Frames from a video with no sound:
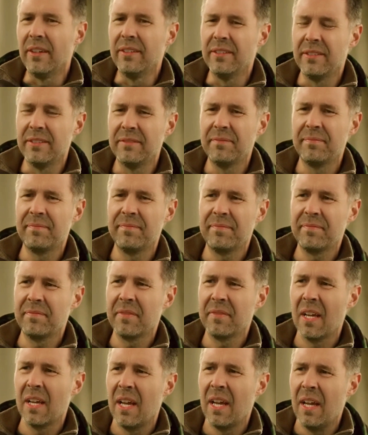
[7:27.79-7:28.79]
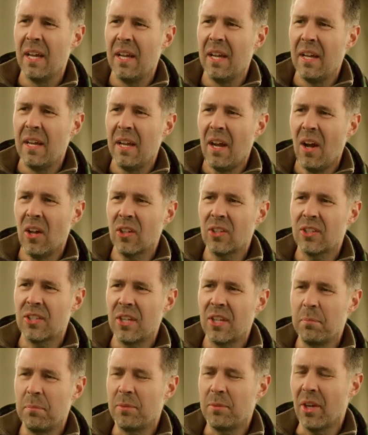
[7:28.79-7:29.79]
alternative but to pass
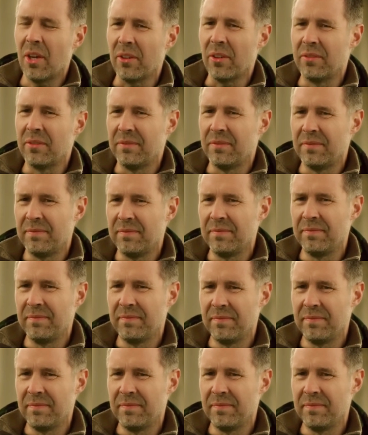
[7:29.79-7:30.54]
through the zombies,